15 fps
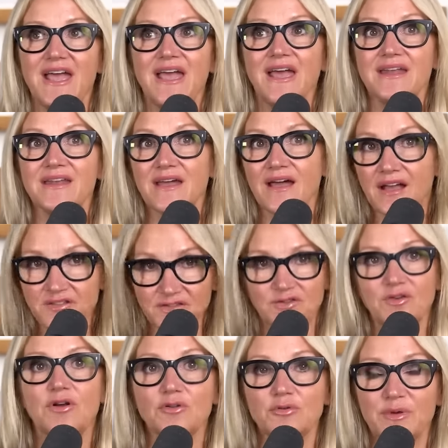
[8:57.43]
and I
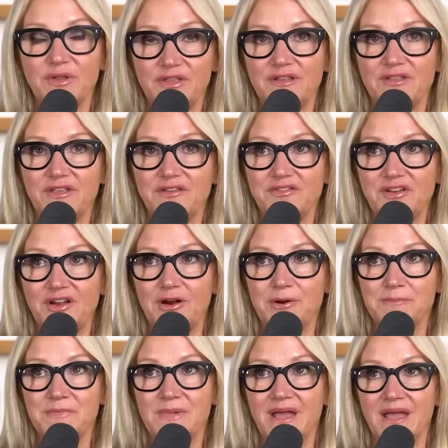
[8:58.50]
struggled with it this year.